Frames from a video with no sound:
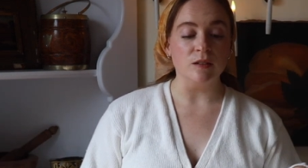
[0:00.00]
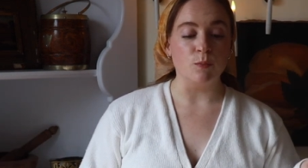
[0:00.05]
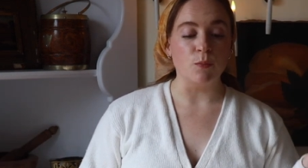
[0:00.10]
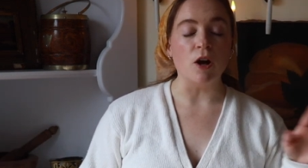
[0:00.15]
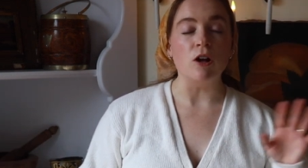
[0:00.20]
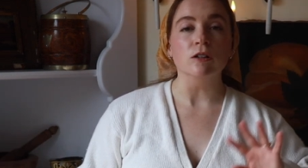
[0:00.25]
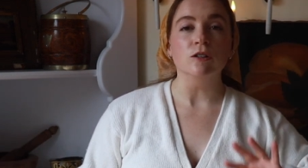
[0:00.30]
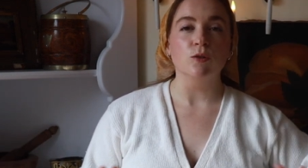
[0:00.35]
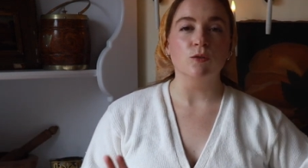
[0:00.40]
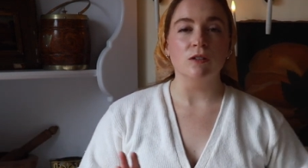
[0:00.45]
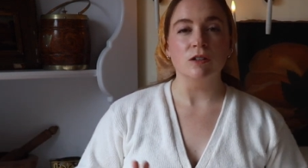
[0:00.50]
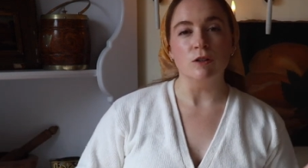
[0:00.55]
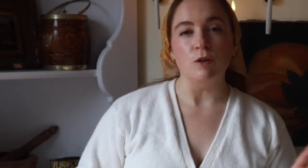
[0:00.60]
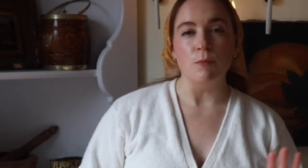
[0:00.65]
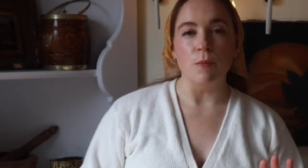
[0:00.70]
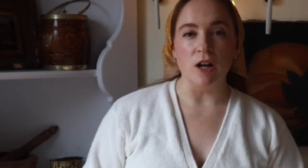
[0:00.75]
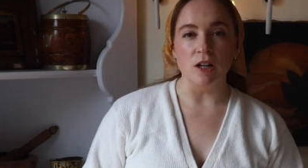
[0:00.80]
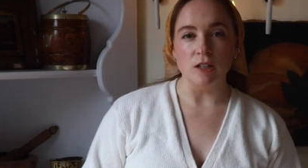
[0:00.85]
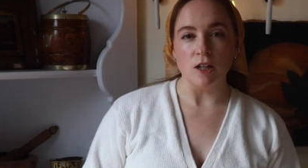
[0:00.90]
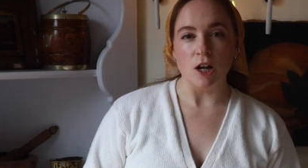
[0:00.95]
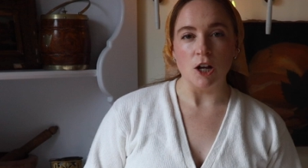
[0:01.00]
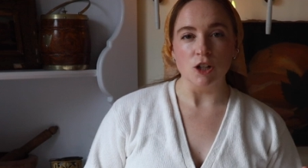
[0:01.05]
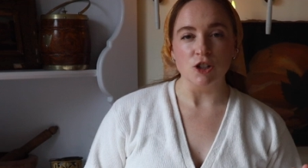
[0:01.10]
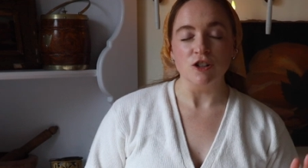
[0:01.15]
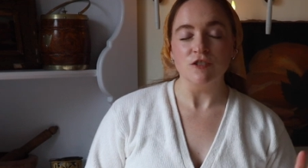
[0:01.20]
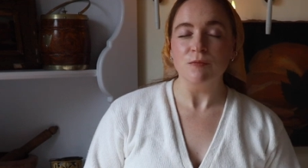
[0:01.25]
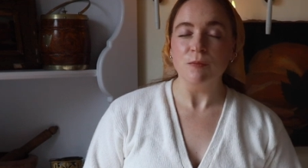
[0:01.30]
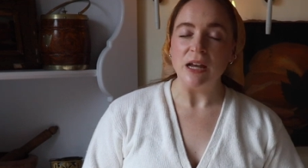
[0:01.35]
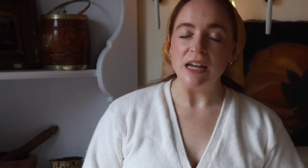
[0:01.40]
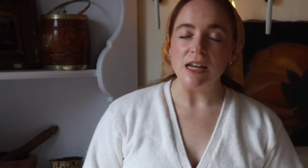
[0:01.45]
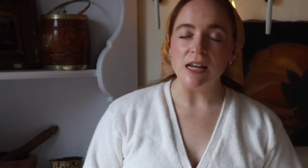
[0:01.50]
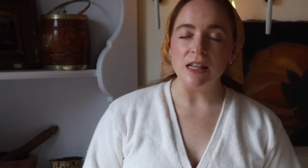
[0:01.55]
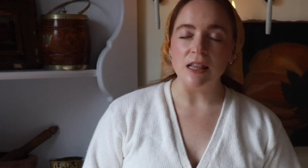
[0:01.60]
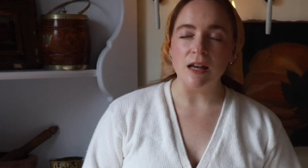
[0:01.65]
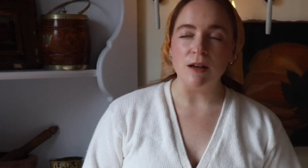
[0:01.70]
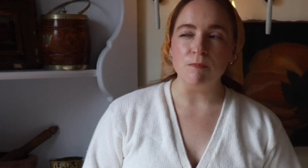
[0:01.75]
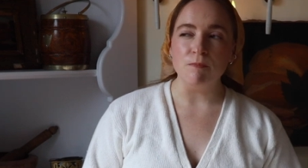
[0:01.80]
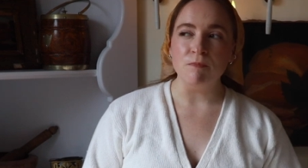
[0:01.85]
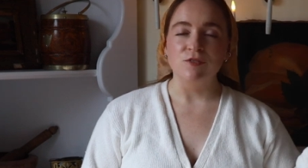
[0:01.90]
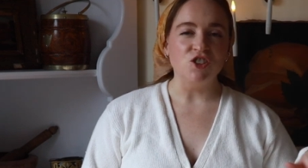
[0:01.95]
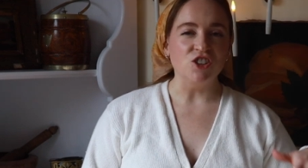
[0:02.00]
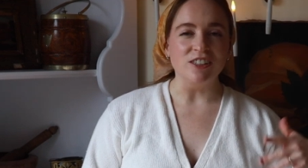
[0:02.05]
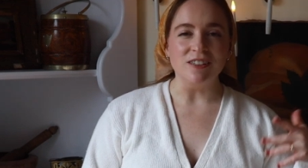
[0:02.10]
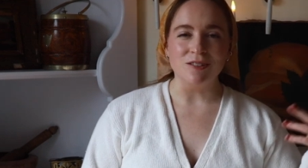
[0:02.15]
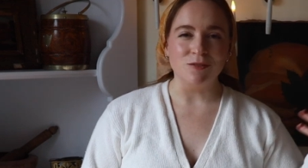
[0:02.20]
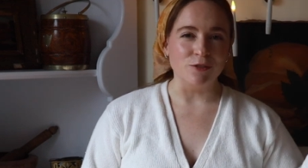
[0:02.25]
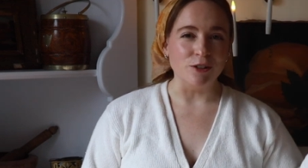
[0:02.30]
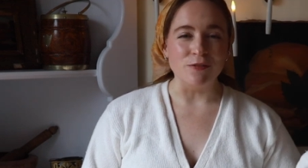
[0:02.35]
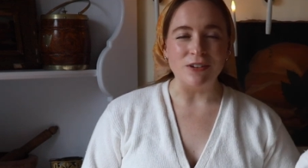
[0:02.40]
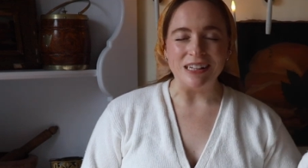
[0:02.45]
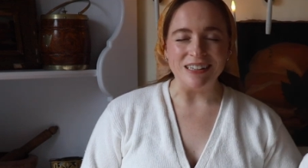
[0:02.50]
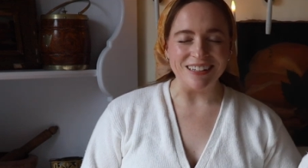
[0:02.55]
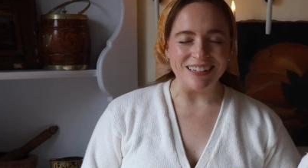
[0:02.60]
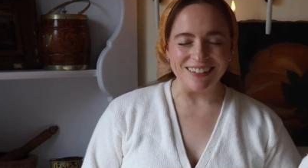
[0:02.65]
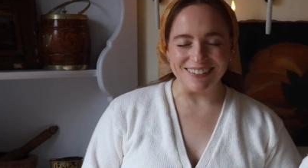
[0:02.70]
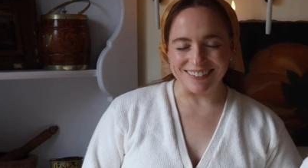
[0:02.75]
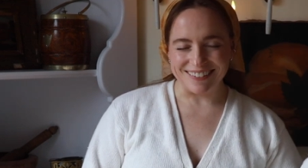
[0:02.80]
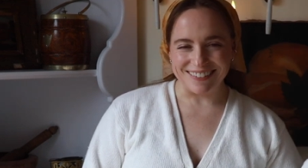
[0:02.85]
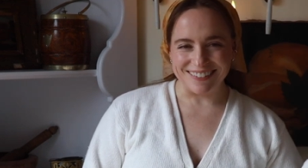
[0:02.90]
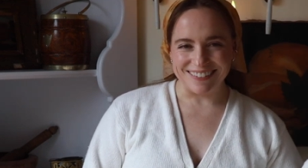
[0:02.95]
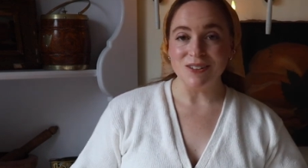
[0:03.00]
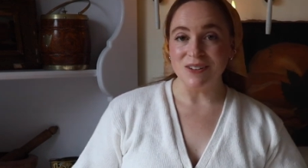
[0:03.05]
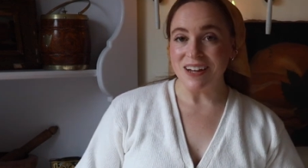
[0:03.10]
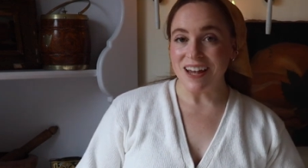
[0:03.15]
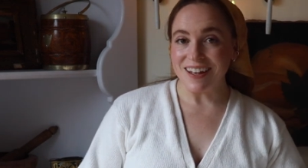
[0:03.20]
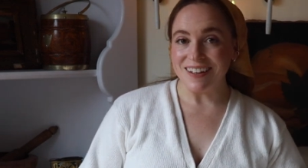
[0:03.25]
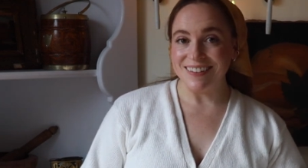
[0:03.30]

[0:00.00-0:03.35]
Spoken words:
but I'll do a little montage of making them just for funsies. So yeah,